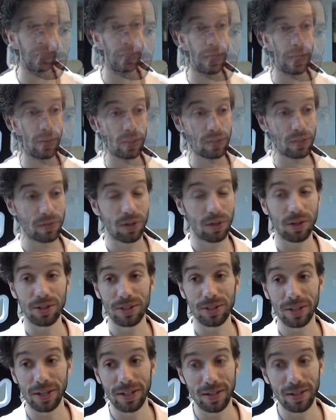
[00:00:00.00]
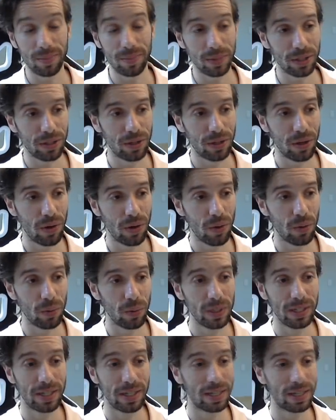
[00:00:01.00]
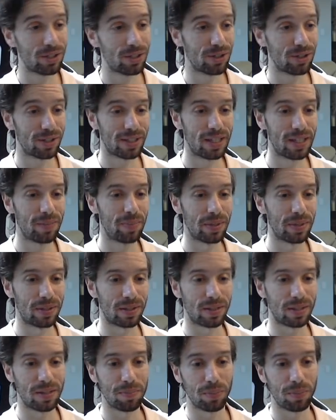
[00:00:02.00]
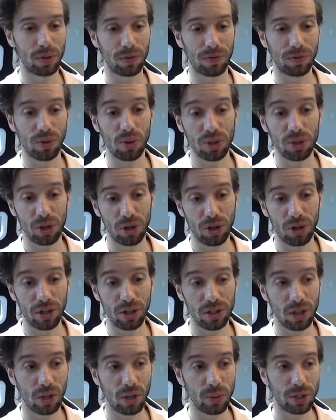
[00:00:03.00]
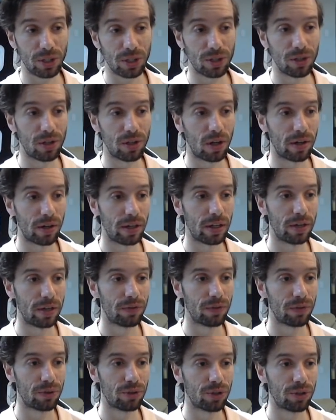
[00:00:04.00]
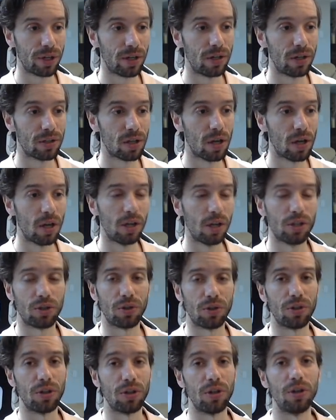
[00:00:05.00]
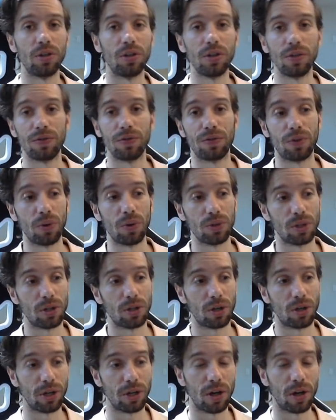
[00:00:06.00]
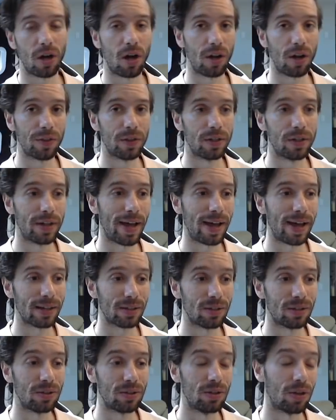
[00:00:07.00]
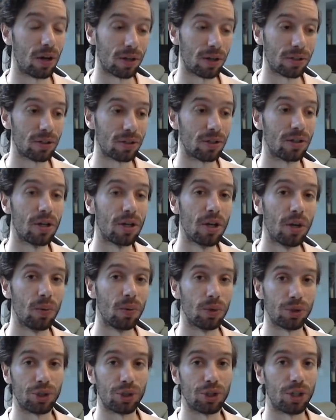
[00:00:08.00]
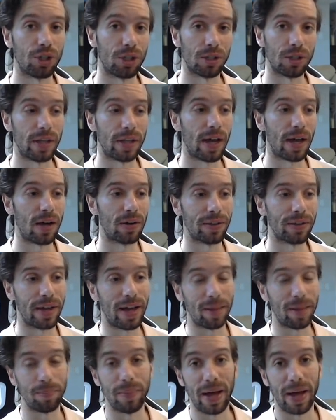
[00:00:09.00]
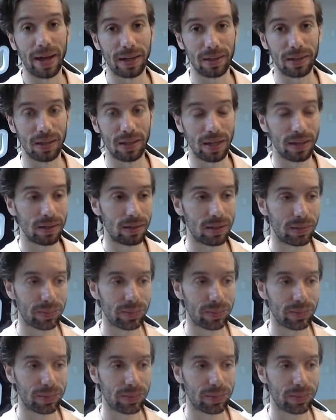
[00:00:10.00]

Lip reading: Now, as far as items go, we can just keep it simple. Frozen Heart is always good on infiltrators, so an early Frozen Heart on the Nocturne will shut down that backline.